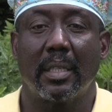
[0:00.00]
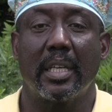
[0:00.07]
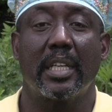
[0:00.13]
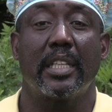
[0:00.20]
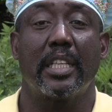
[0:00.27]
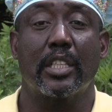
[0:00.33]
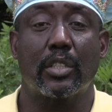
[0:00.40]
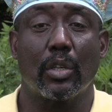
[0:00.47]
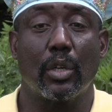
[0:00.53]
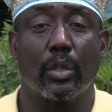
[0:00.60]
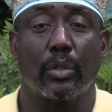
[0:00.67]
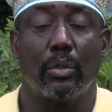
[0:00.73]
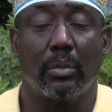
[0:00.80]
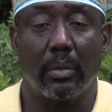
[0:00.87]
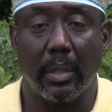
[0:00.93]
In this
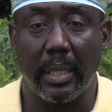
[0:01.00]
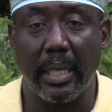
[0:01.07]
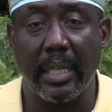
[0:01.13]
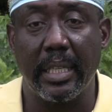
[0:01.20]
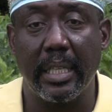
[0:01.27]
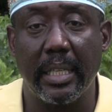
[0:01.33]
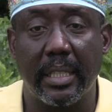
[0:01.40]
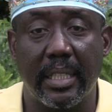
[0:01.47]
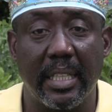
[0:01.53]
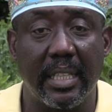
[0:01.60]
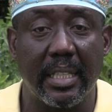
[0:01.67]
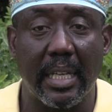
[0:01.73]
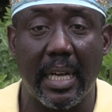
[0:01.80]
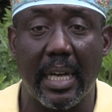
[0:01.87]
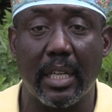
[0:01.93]
Odum,
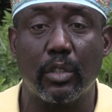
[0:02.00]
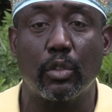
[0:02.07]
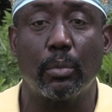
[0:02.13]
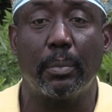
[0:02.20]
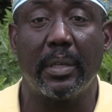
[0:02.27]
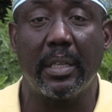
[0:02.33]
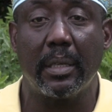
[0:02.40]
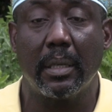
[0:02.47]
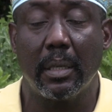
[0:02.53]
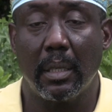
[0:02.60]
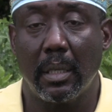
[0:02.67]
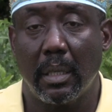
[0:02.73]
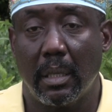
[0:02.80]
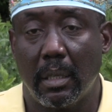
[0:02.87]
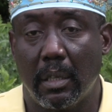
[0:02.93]
anything that has to be
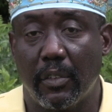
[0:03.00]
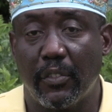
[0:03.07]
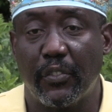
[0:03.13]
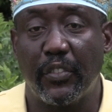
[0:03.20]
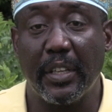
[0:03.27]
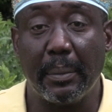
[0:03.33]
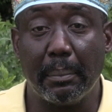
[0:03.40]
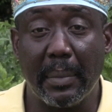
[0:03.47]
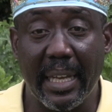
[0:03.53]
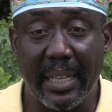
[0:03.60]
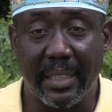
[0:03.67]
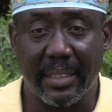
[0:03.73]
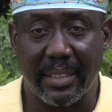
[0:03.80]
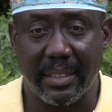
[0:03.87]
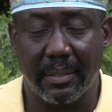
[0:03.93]

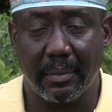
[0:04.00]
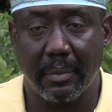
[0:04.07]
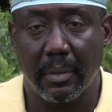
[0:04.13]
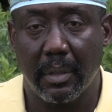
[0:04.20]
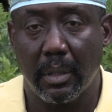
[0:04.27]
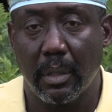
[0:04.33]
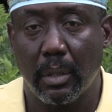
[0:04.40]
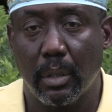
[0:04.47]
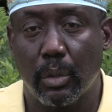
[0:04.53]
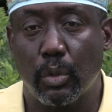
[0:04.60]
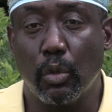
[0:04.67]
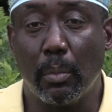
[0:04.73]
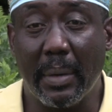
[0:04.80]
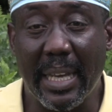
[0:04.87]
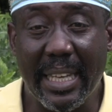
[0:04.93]
fermented
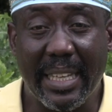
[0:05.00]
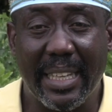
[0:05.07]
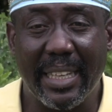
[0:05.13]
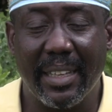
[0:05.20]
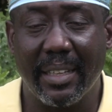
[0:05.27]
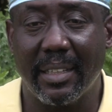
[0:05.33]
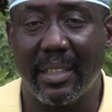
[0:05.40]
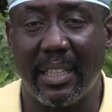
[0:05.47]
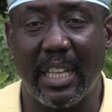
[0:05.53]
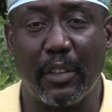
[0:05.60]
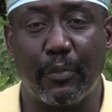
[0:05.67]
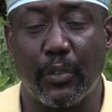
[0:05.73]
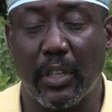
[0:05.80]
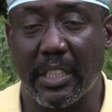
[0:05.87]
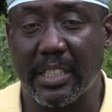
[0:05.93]
to make it, like
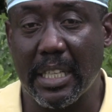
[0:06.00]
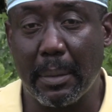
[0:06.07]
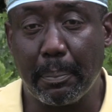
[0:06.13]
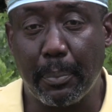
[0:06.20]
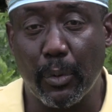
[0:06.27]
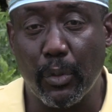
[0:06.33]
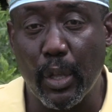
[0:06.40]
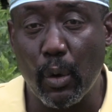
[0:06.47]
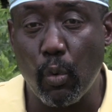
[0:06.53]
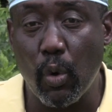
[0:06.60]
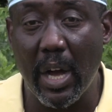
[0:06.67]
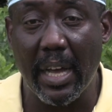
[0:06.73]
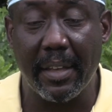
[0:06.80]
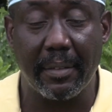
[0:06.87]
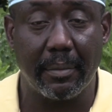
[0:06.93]
for example the
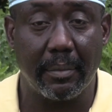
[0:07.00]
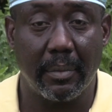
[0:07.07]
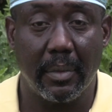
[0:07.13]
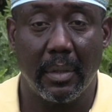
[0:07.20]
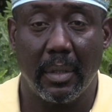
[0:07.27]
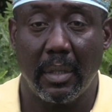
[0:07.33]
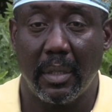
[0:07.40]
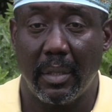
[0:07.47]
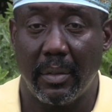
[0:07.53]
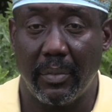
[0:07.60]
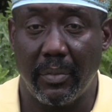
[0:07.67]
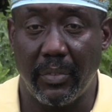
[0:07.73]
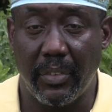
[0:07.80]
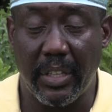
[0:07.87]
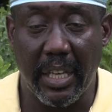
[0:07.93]
wine,
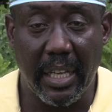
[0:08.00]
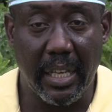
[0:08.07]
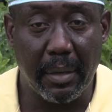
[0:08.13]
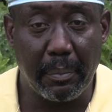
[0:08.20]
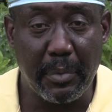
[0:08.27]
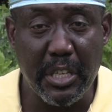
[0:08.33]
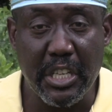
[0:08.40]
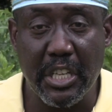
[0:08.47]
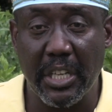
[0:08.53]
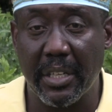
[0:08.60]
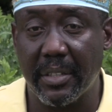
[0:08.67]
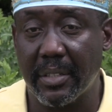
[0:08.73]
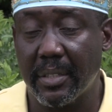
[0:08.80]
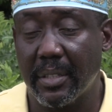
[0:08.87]
the beer,